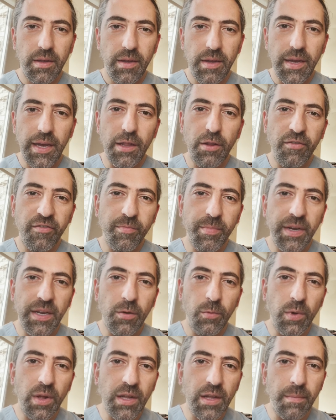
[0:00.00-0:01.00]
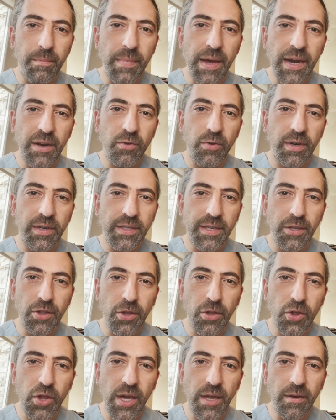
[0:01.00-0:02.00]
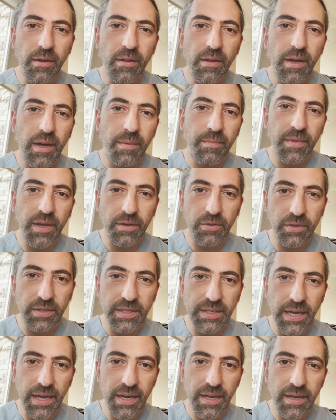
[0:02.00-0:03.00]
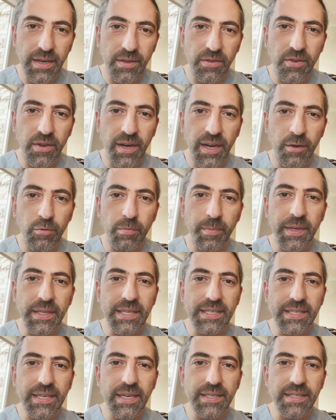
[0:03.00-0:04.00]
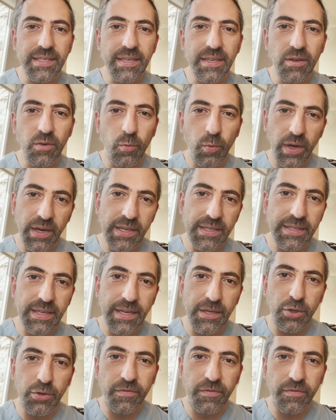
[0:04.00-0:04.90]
Hello everybody and welcome back to our teaching channel. I'm Dr. Sadiq and today we'll be discussing what is atrial